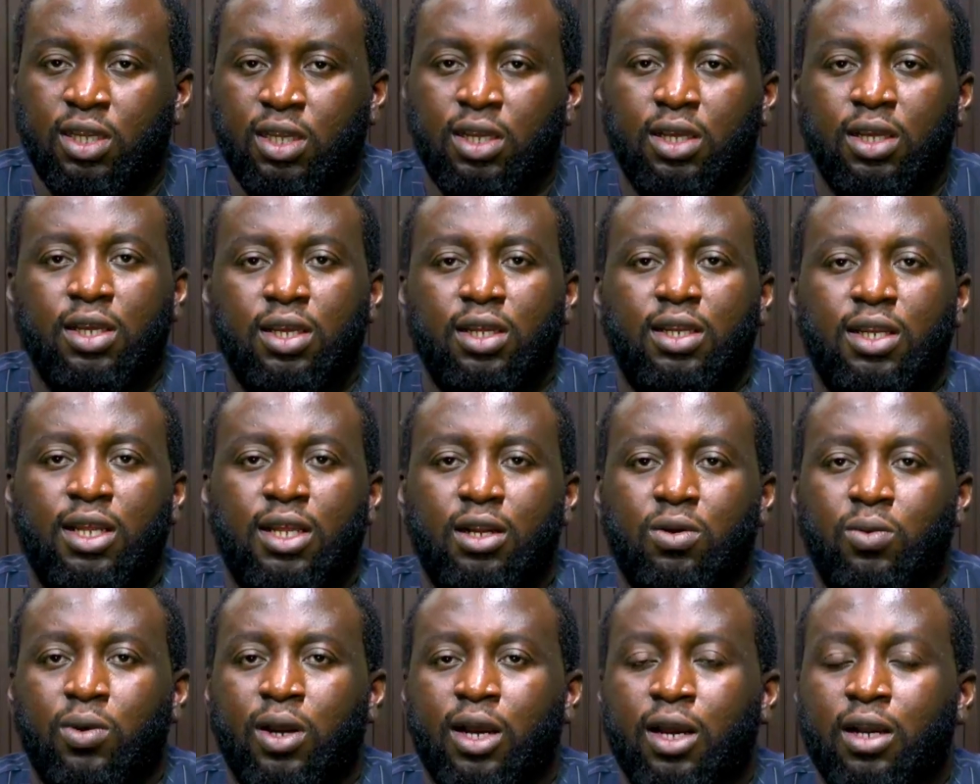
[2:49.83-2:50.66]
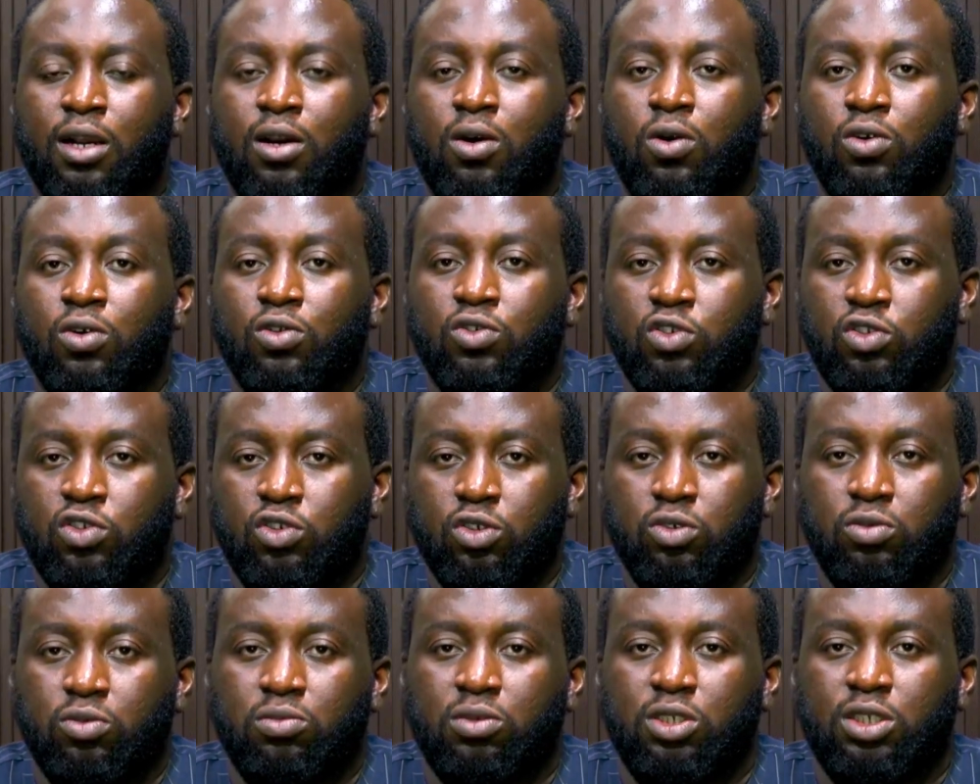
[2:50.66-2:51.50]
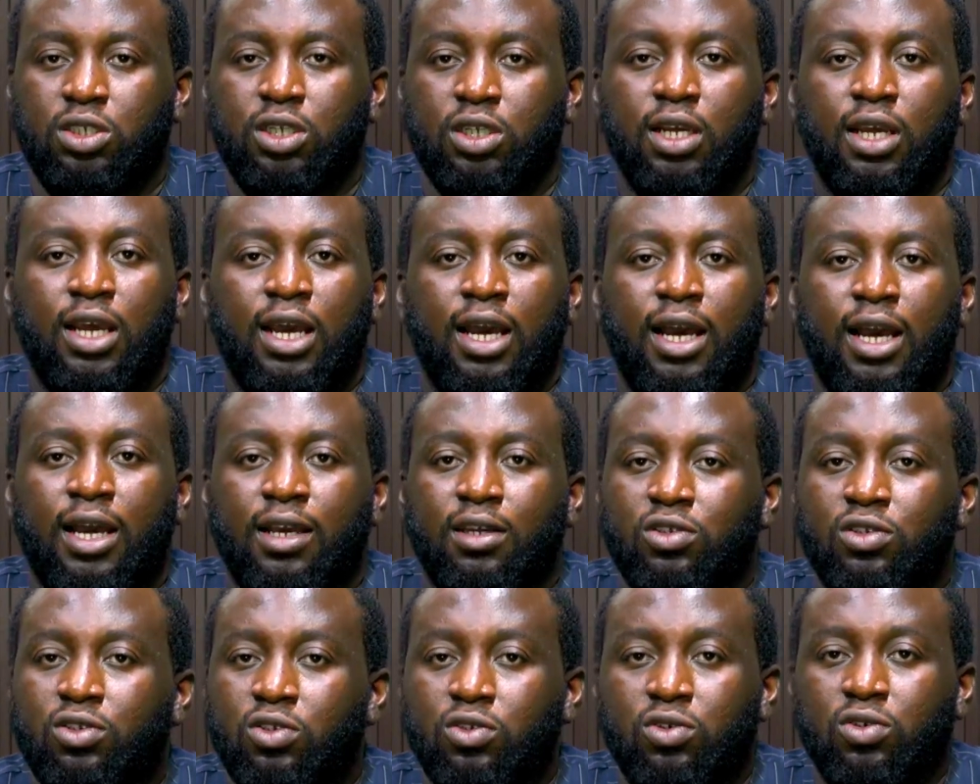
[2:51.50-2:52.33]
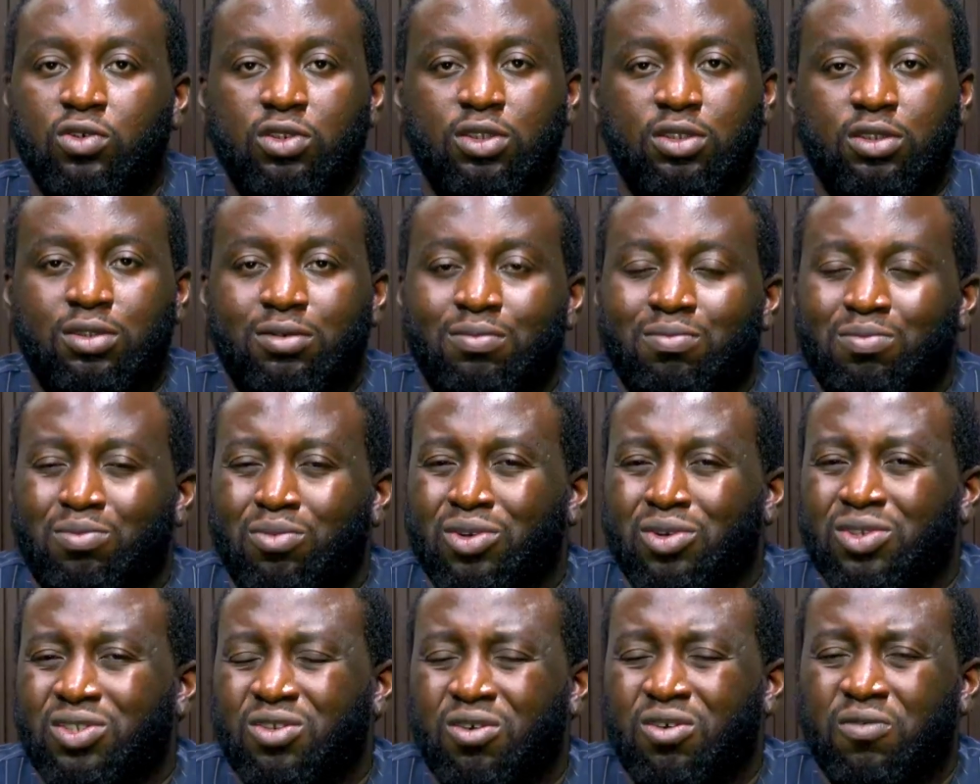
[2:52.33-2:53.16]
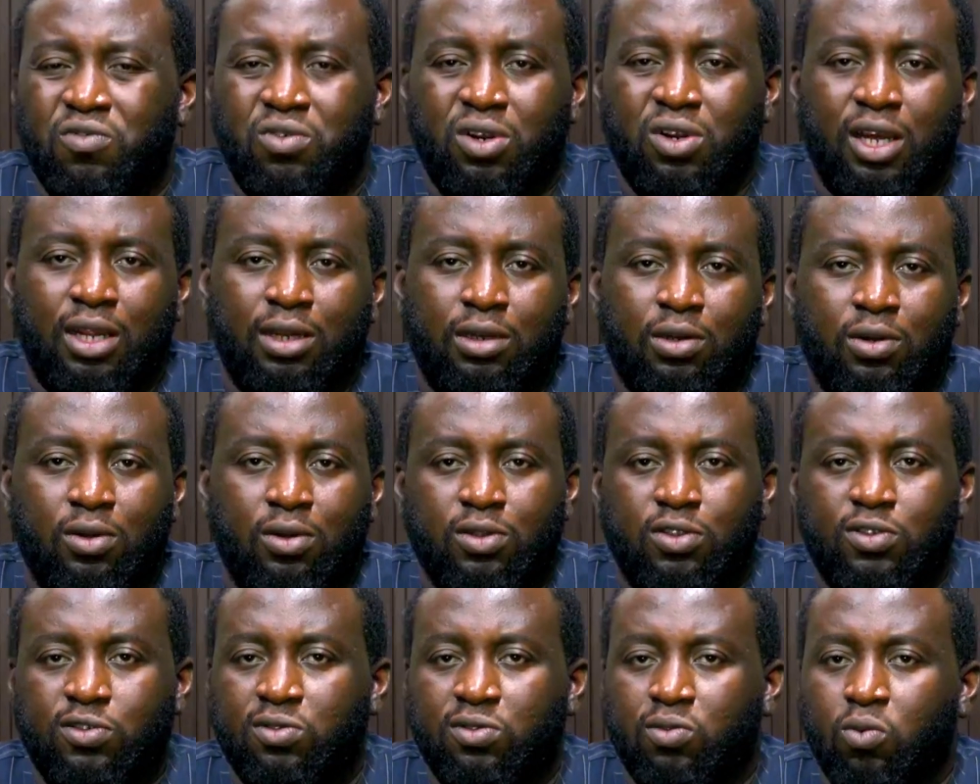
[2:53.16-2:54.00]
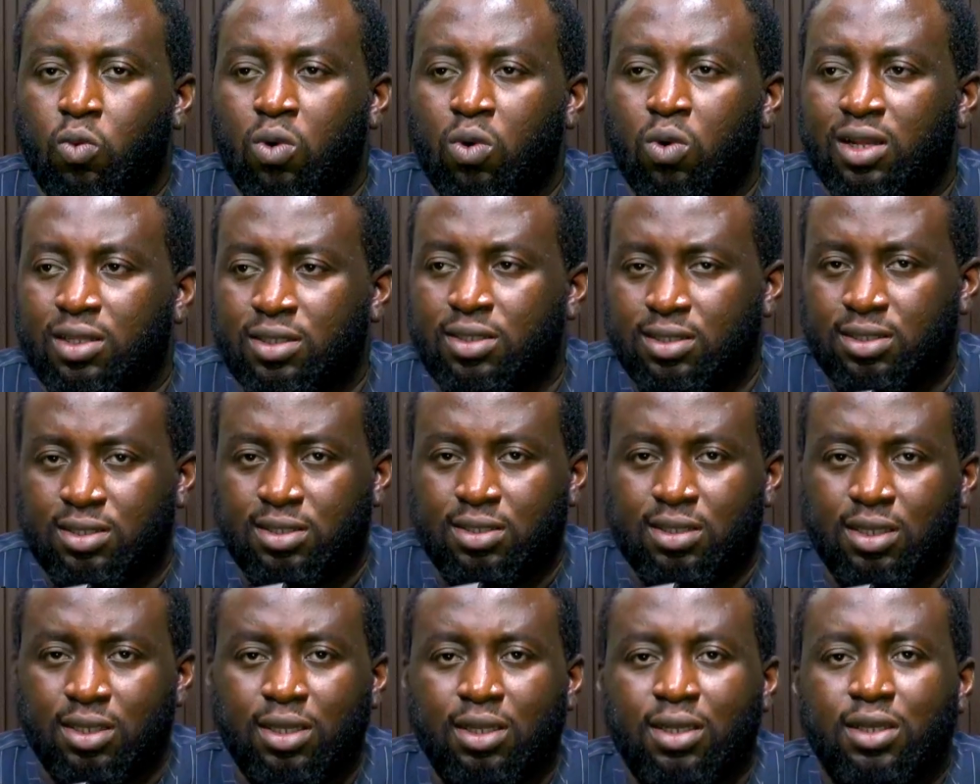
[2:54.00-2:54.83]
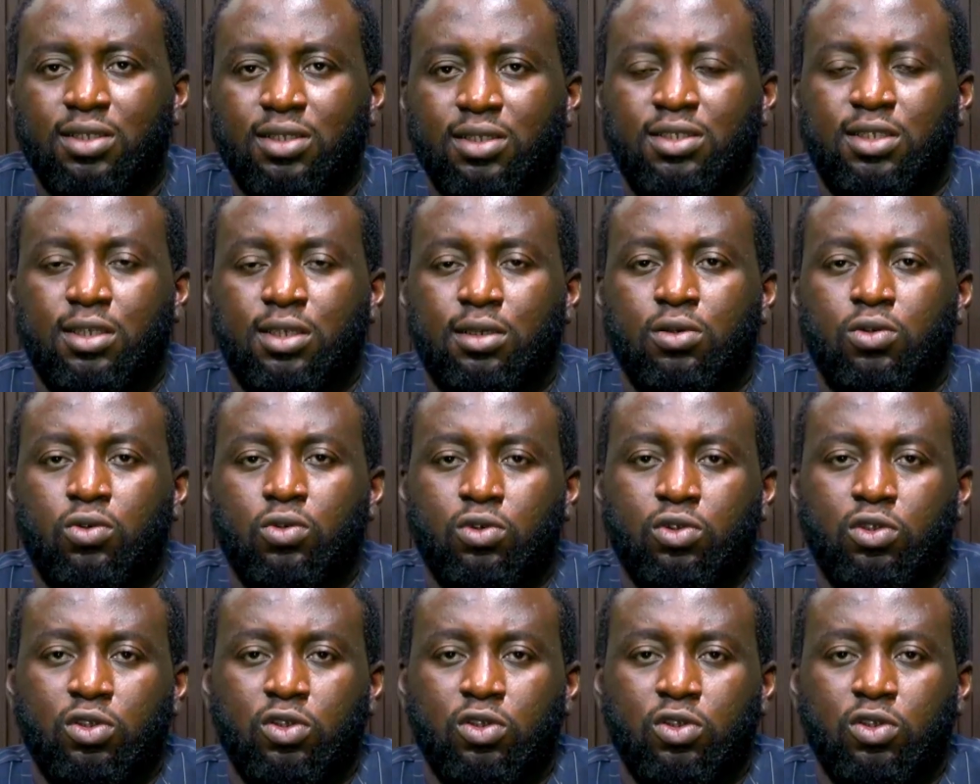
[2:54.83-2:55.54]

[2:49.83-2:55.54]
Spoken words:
that were consumed and used most often than not once, single use.